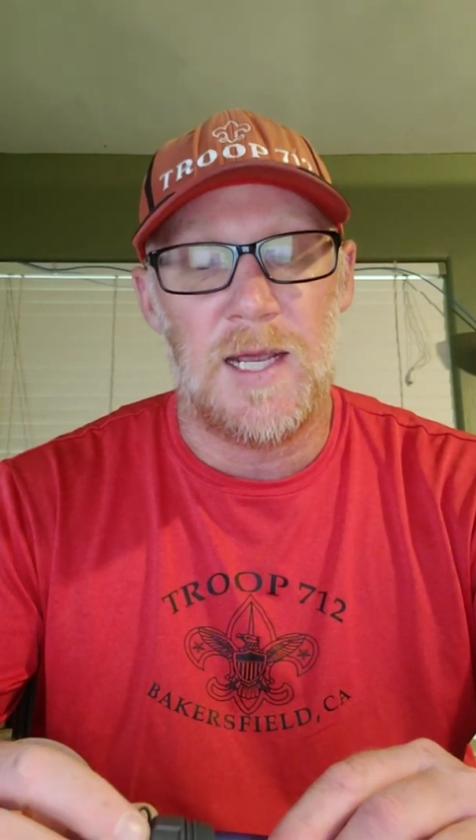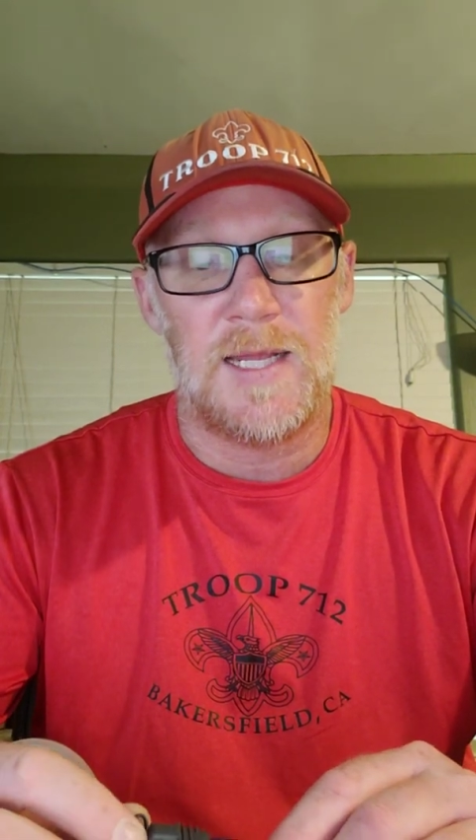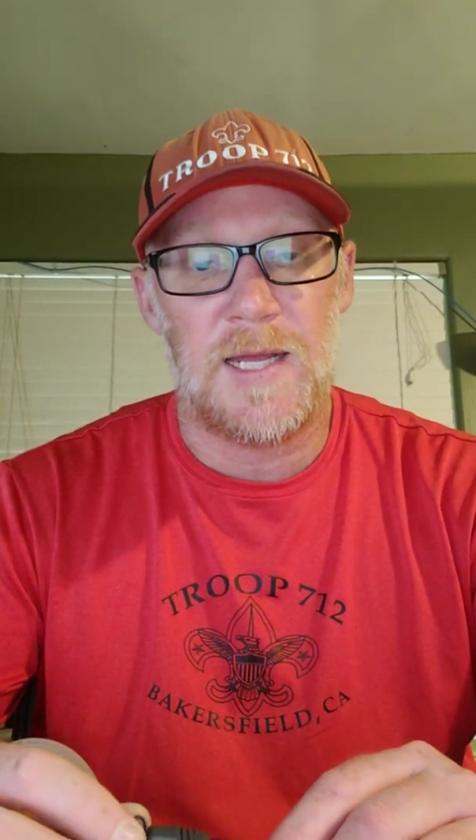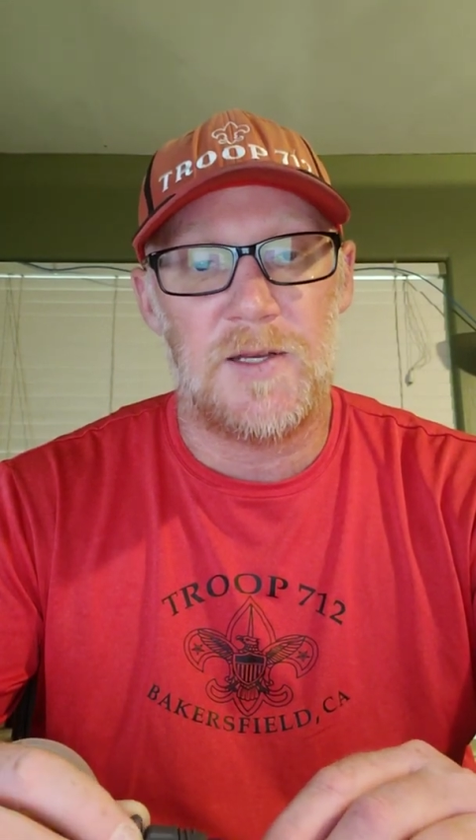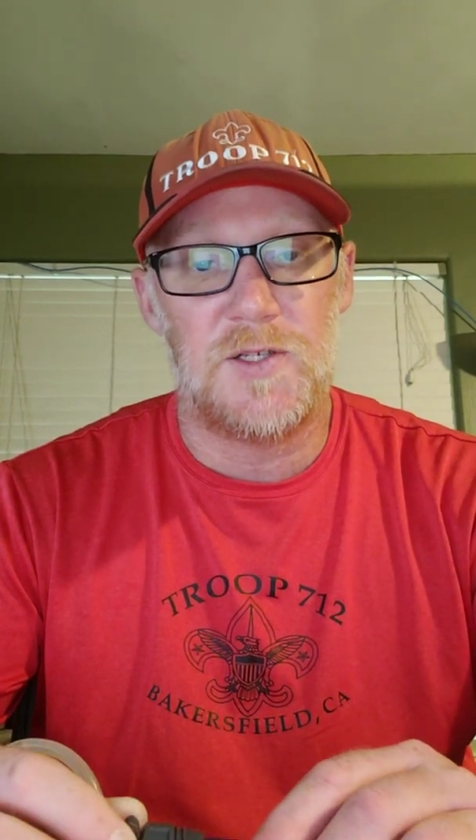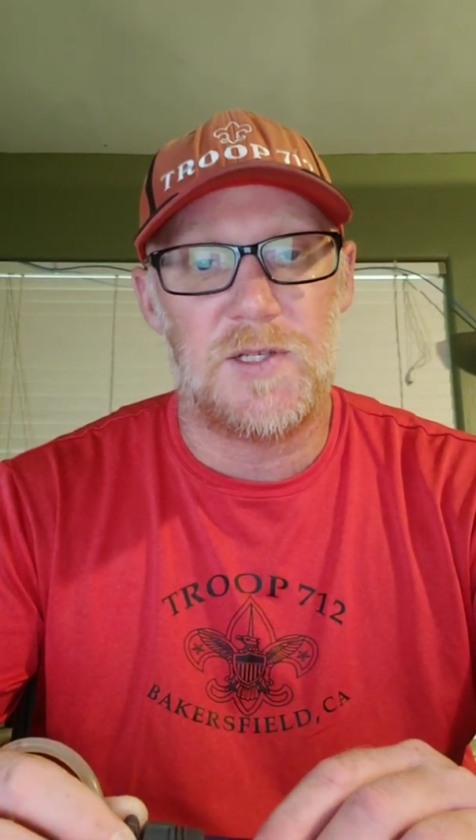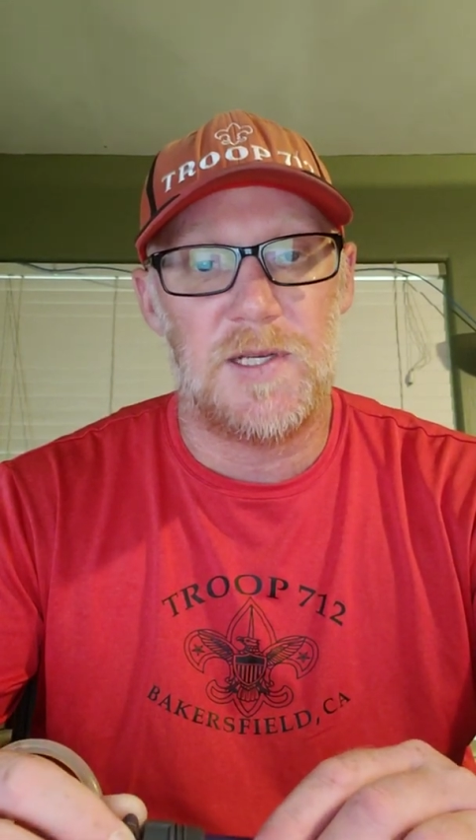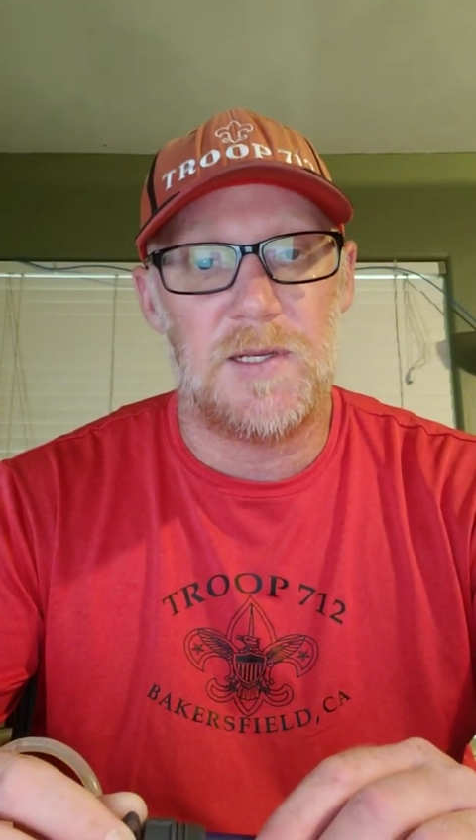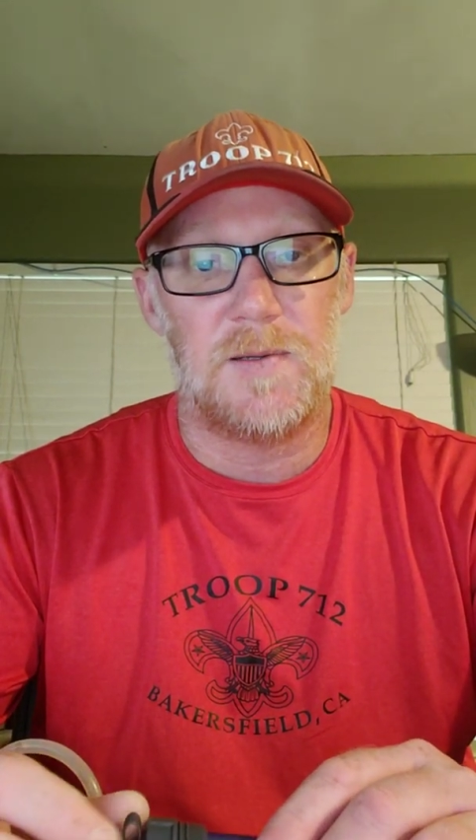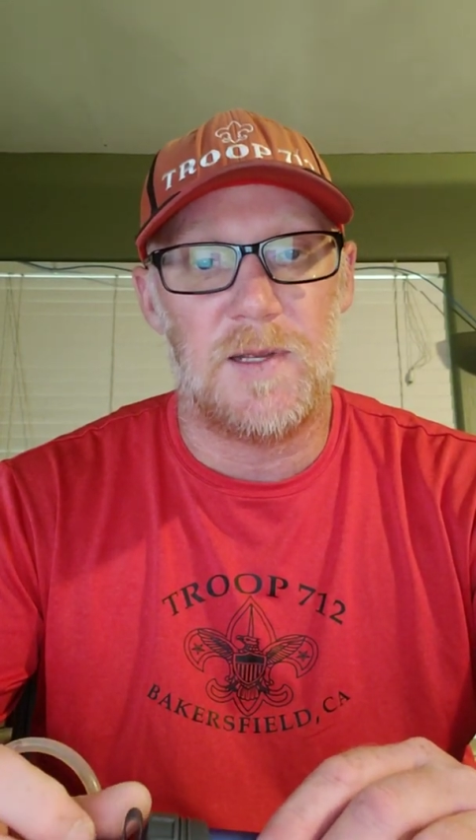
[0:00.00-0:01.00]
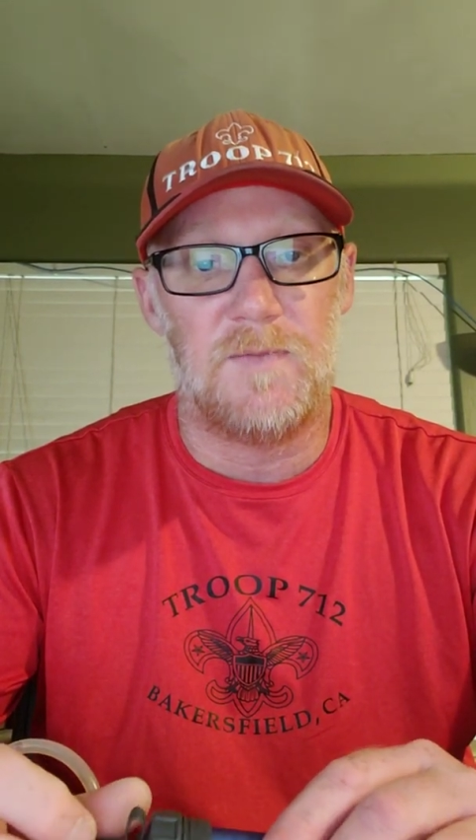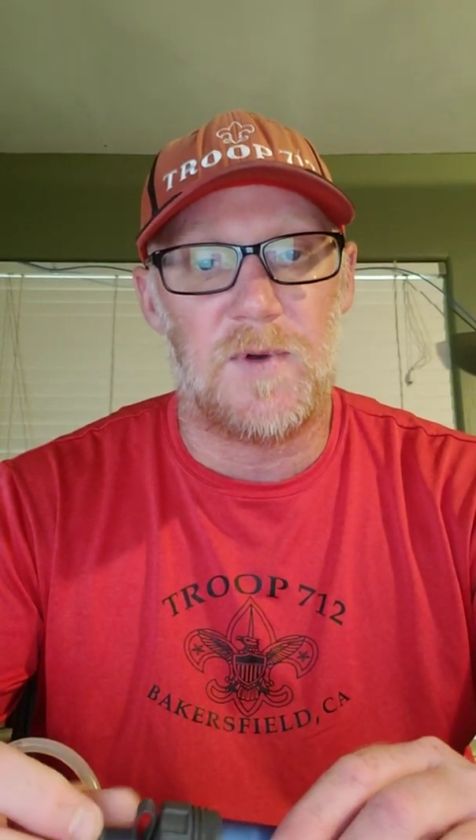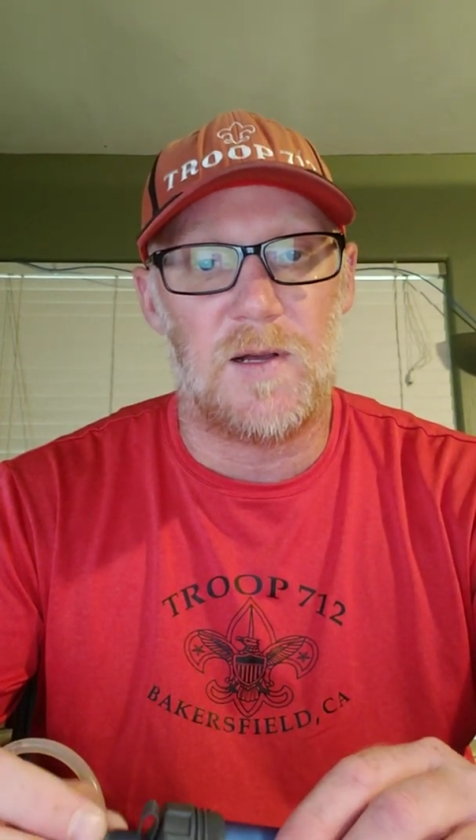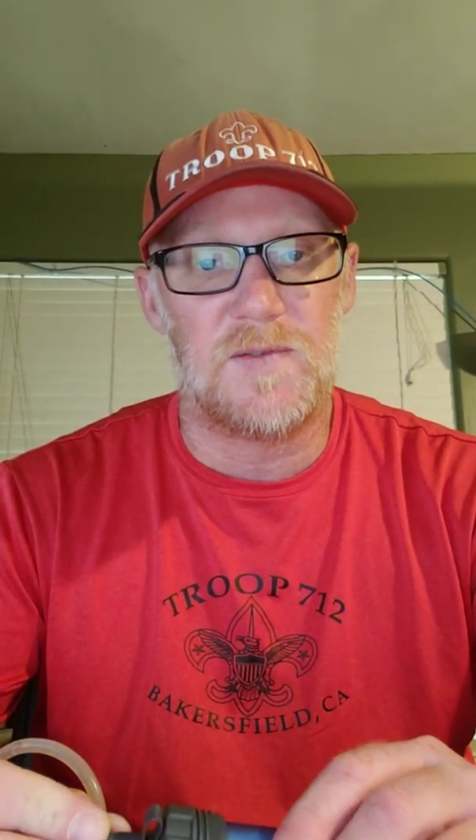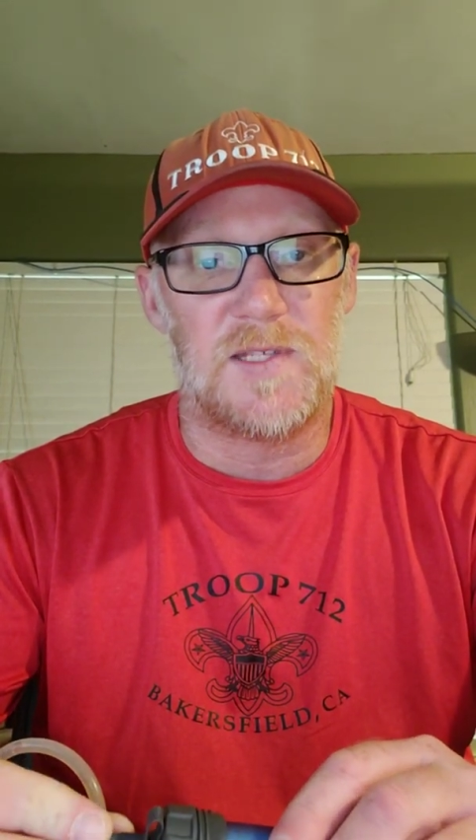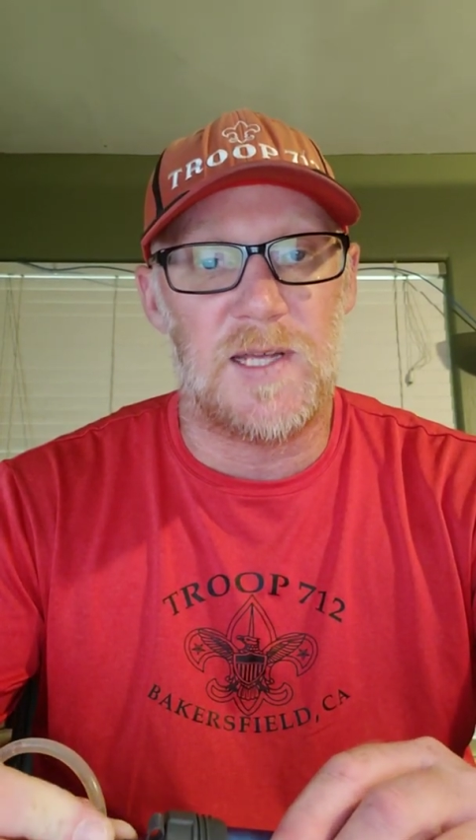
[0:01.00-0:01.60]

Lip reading: And that usually involves